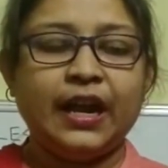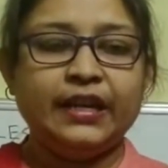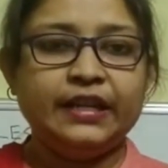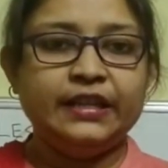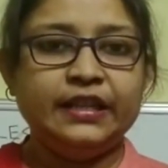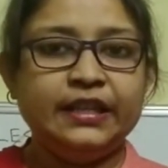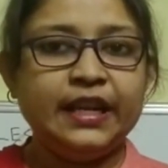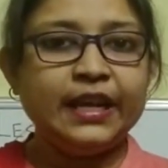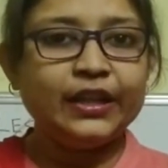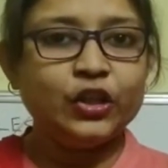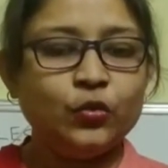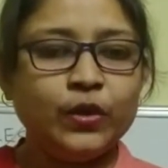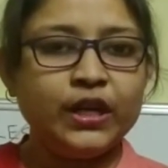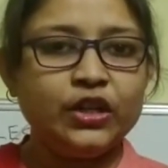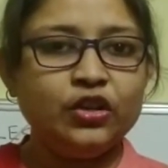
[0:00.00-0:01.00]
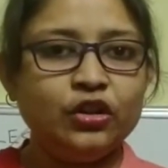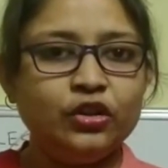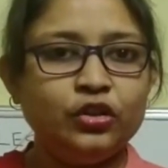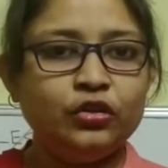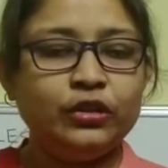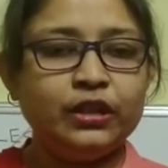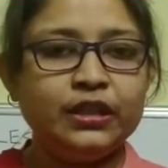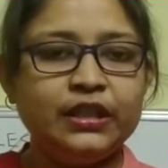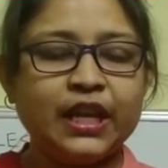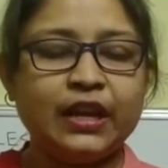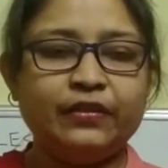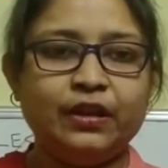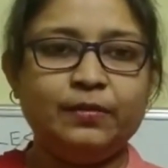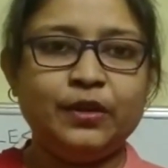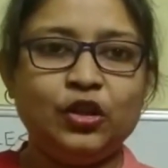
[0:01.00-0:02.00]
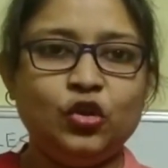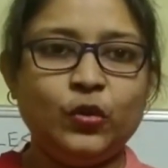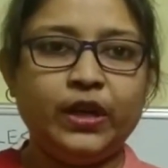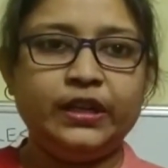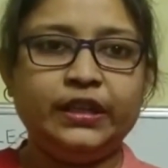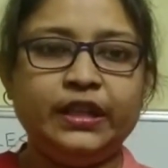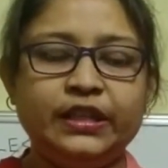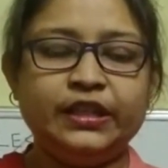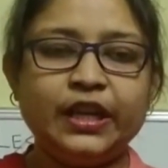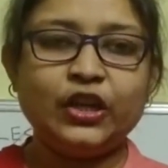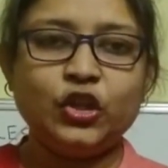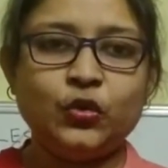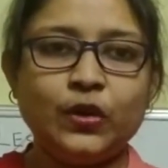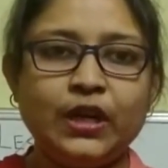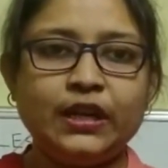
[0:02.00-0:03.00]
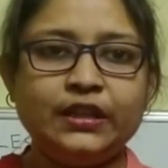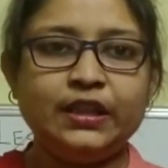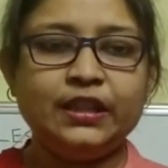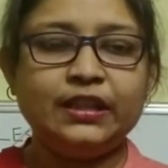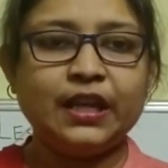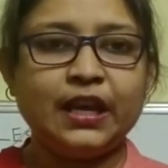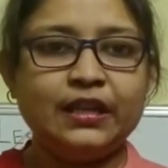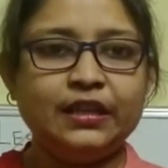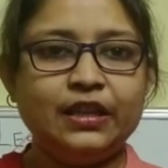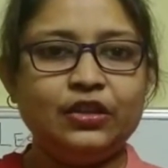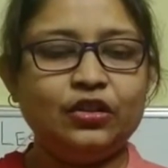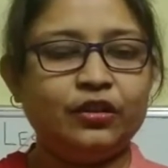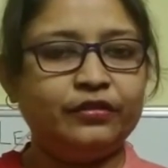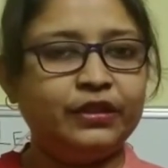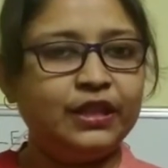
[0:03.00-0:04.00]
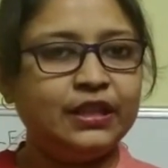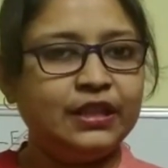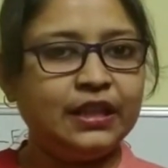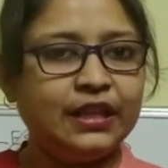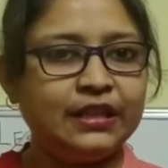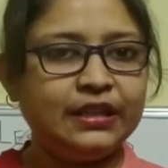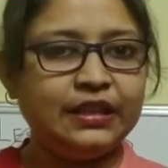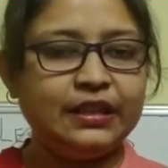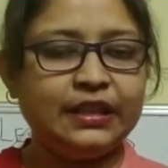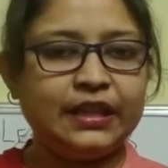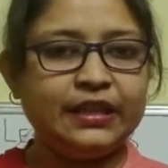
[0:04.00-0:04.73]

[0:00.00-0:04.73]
And in the next video, students, I will be doing the textual exercises of this lesson,